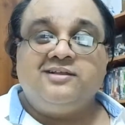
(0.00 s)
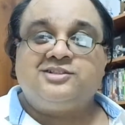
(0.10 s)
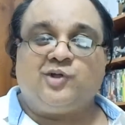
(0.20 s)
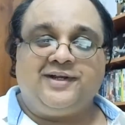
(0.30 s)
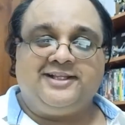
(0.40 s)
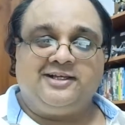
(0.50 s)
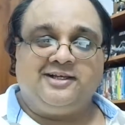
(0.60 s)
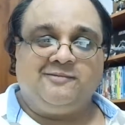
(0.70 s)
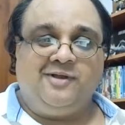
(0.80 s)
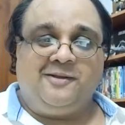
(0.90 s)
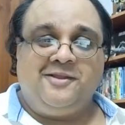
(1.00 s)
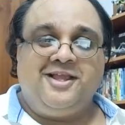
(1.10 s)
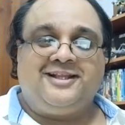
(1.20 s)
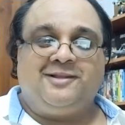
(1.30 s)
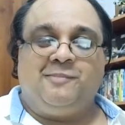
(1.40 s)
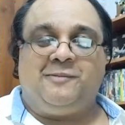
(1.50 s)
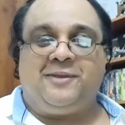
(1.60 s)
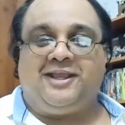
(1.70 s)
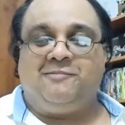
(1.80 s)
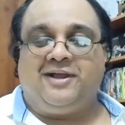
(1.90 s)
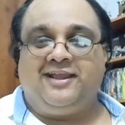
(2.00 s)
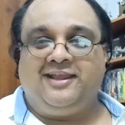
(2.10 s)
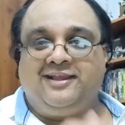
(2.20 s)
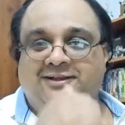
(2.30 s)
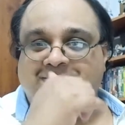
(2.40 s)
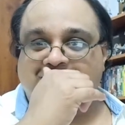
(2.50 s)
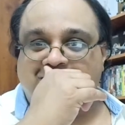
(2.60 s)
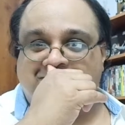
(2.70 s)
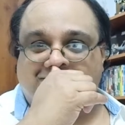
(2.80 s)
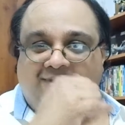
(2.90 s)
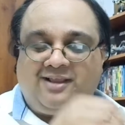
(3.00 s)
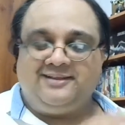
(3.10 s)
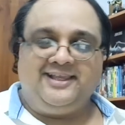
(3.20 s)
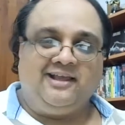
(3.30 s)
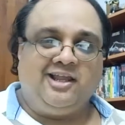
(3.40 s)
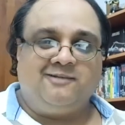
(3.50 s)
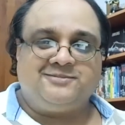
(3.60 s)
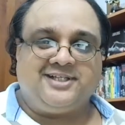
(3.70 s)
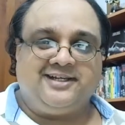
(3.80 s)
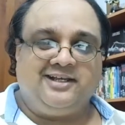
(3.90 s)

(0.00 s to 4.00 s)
sorry, the the beeping in my the alarms that